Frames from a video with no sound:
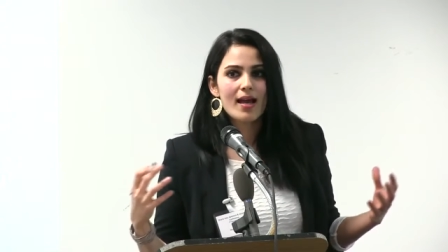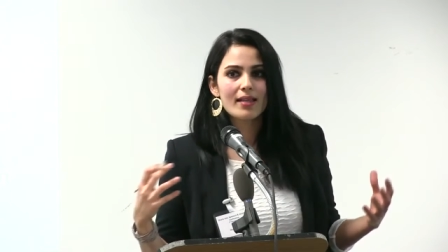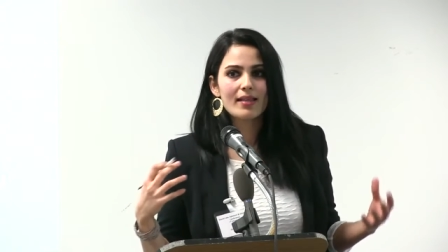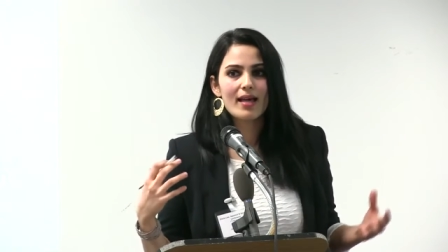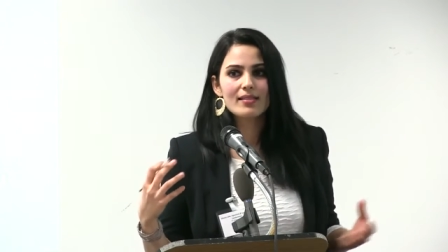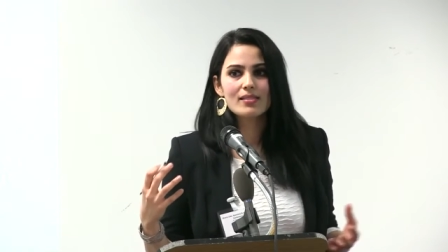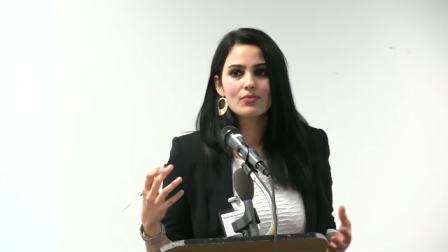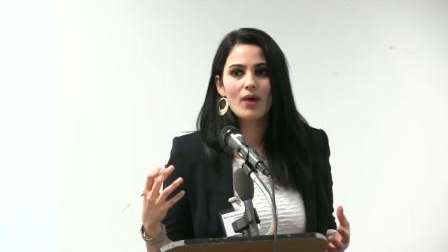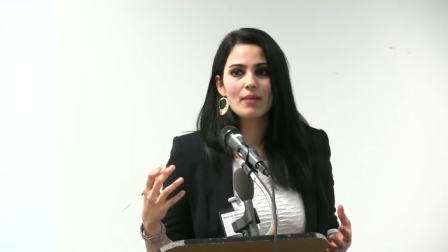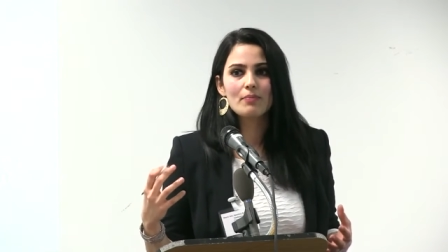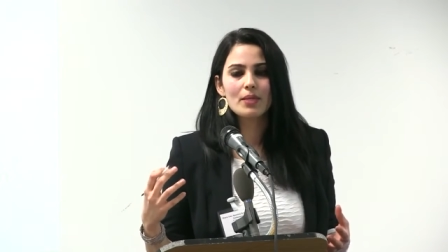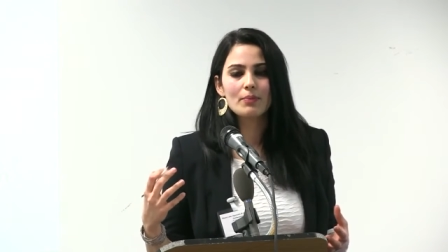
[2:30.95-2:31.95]
And that's
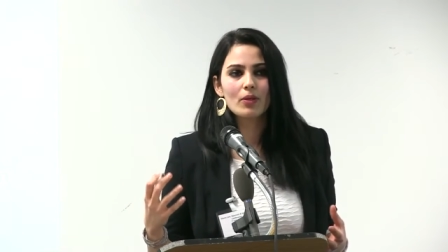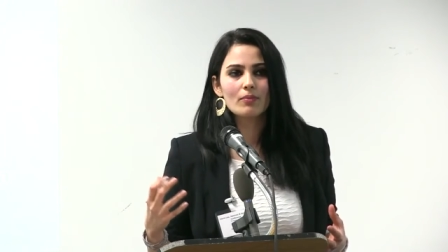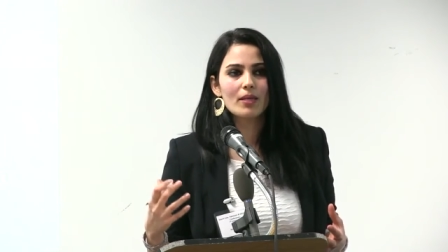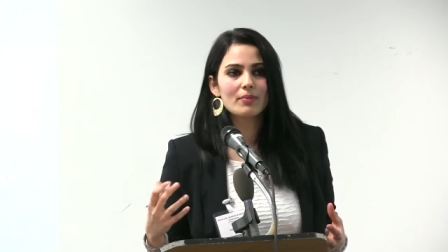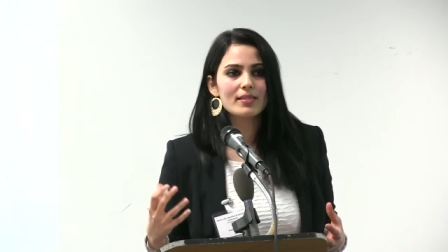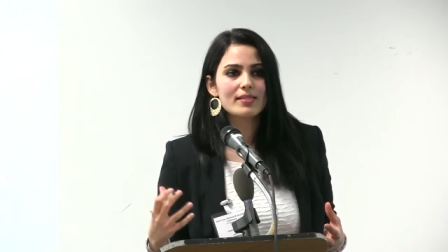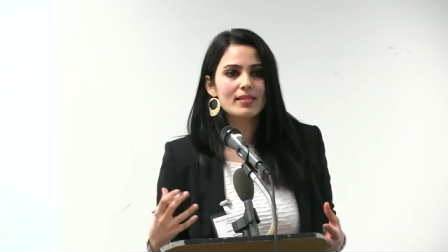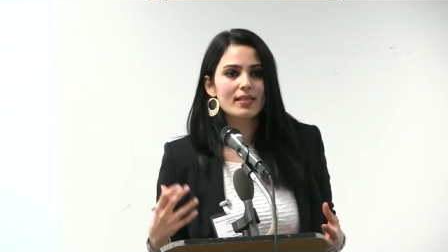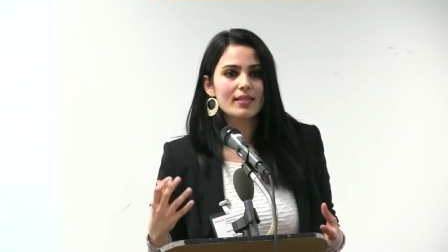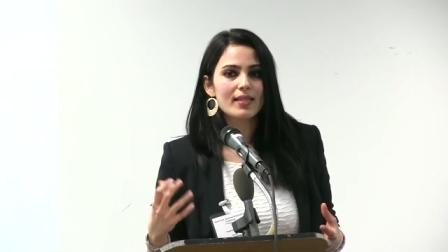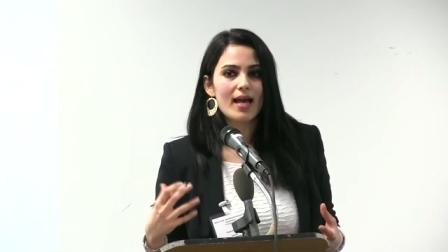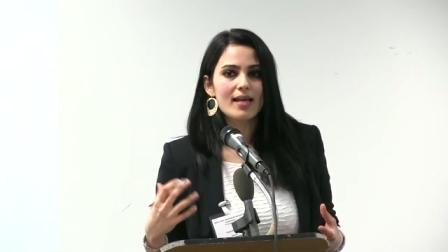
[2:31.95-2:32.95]
why people maybe
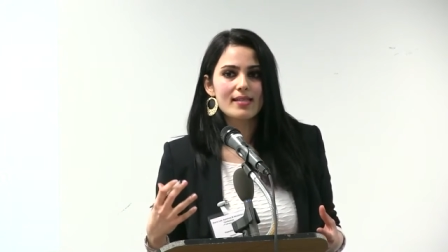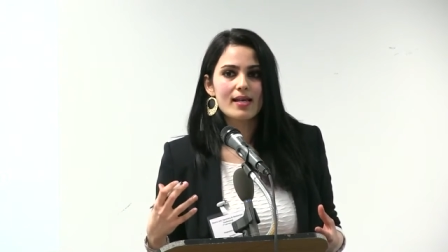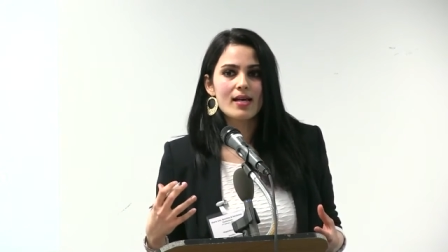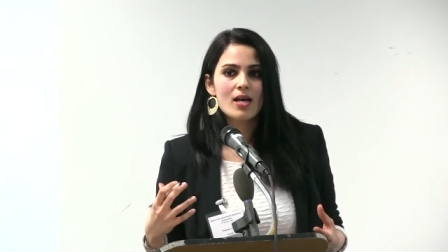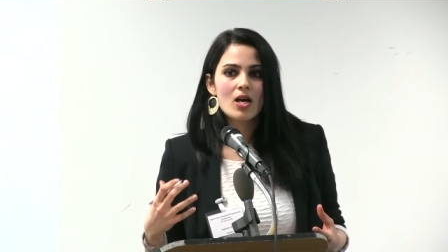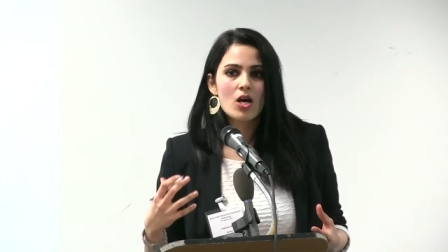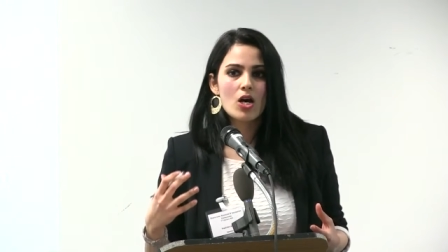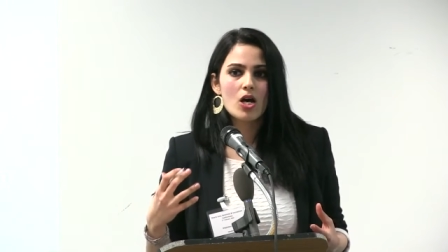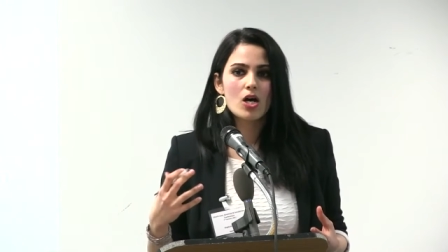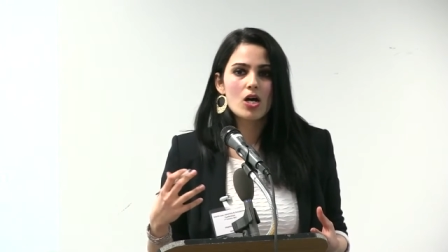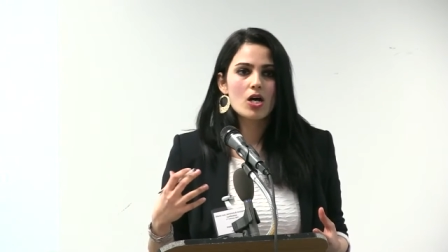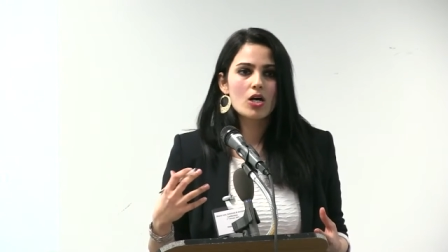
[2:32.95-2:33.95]
see it as
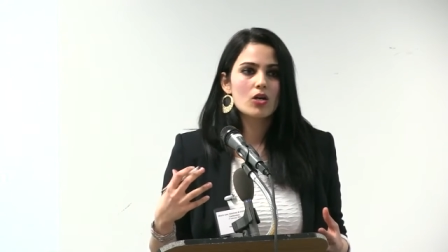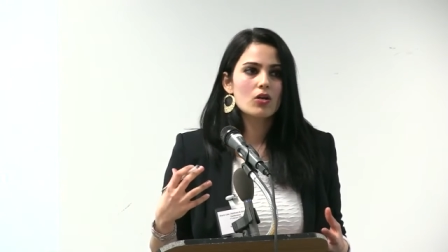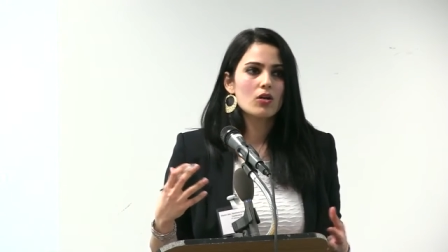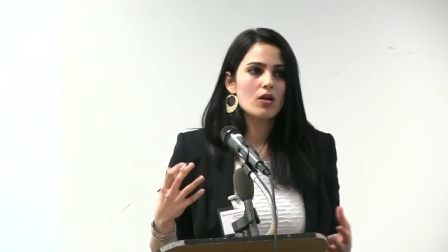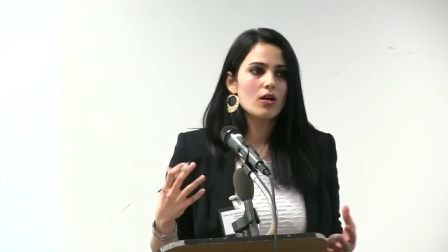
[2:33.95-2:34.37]
a